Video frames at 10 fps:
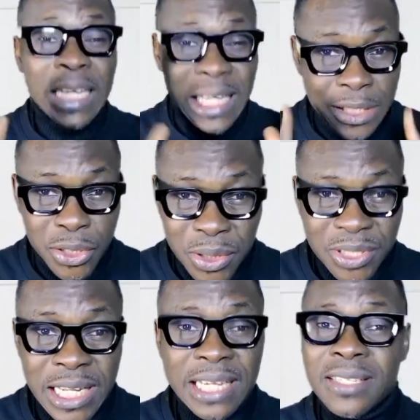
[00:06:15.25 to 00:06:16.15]
In those
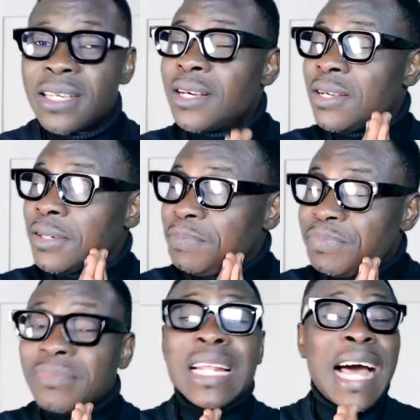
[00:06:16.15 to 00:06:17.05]
days,
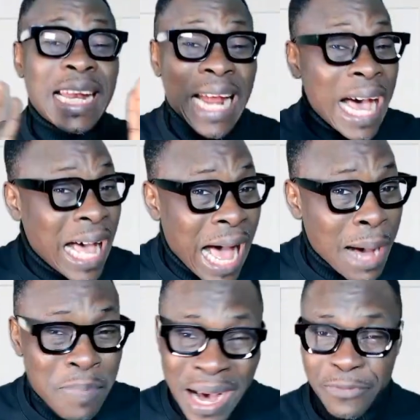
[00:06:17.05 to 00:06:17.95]
and
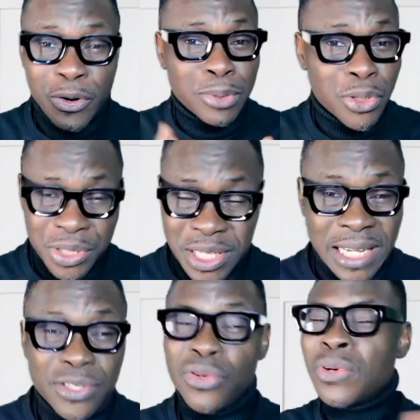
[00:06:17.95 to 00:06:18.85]
apart from those
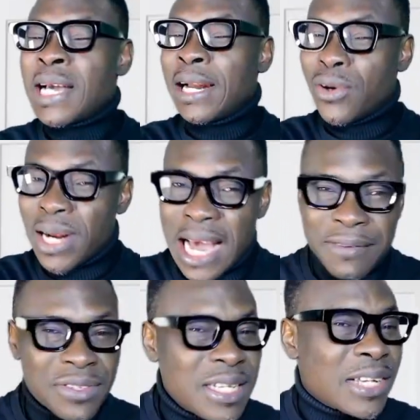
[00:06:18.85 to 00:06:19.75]
days, you cannot
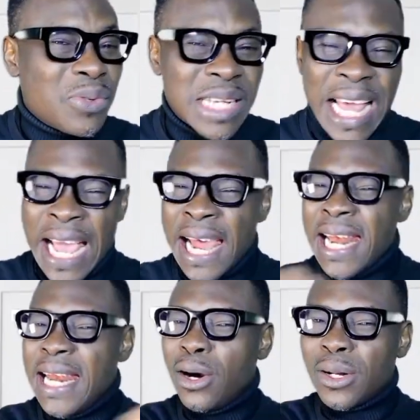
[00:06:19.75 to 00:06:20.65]
have sex with
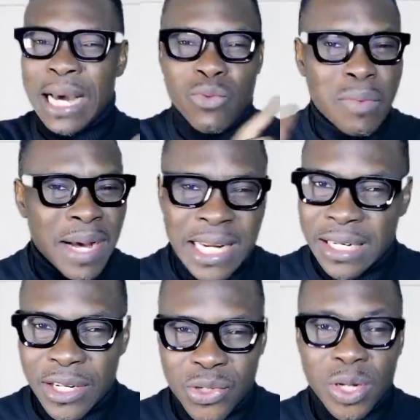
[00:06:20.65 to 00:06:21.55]
any other woman in
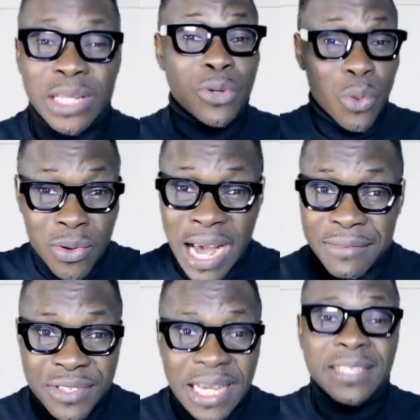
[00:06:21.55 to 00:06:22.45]
this world. If you want to have
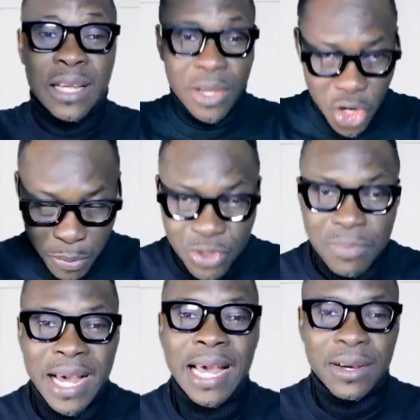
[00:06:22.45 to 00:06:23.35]
sex, come to
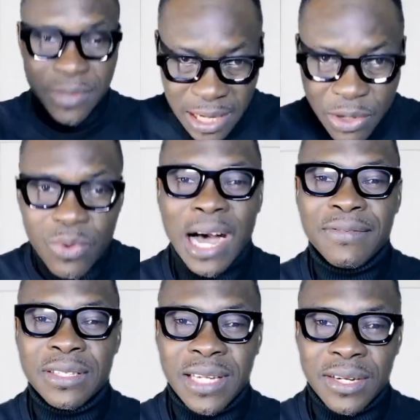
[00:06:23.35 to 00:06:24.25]
my house, we'll have
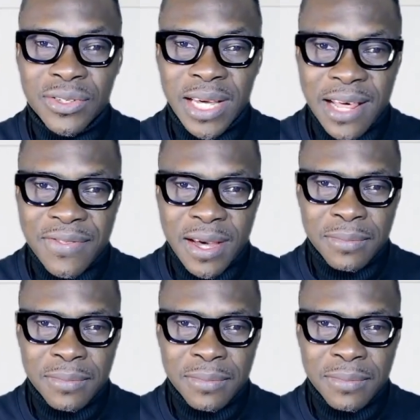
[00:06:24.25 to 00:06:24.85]
the sex together."